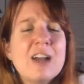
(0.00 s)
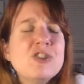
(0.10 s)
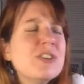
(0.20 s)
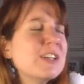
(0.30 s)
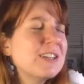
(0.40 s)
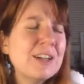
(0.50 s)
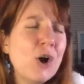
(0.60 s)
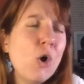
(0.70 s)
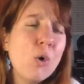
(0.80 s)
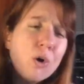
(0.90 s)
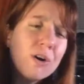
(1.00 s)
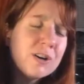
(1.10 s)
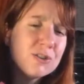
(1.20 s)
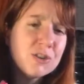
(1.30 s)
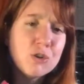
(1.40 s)
I just think horror
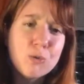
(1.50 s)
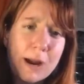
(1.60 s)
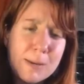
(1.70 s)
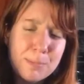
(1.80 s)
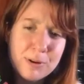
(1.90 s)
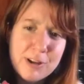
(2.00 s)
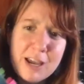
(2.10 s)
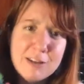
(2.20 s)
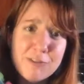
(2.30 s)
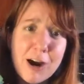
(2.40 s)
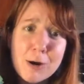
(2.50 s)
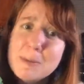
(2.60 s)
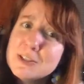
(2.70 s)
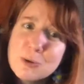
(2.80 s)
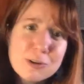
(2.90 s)
is such a ripe
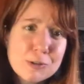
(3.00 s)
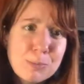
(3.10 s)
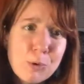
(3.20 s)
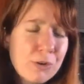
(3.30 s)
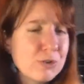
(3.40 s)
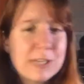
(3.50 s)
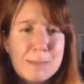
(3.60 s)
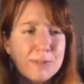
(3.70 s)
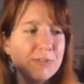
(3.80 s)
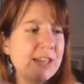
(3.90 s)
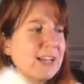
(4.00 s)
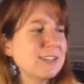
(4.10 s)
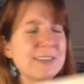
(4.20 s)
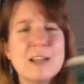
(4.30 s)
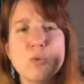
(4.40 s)
environment to explore those types of things.
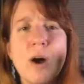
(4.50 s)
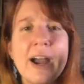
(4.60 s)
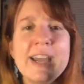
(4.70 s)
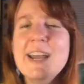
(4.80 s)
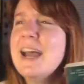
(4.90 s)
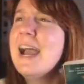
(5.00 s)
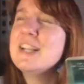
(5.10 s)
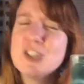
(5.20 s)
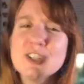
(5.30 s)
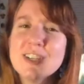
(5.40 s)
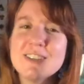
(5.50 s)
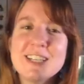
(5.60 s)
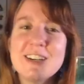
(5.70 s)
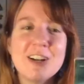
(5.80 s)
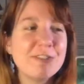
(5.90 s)
And that's why it just doesn't
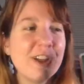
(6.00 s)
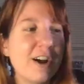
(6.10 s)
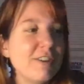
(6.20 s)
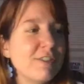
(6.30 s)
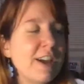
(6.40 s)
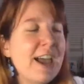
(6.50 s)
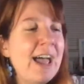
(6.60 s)
get enough love.